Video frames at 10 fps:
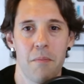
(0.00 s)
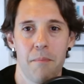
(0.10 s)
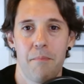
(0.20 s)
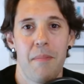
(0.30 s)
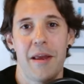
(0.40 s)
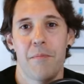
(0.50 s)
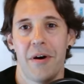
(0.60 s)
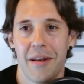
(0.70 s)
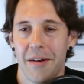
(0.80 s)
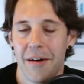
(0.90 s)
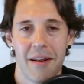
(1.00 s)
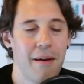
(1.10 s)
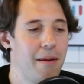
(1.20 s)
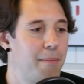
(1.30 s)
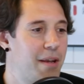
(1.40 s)
make money on
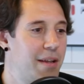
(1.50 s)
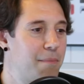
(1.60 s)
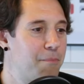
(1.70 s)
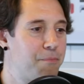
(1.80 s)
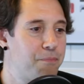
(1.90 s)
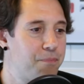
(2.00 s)
it?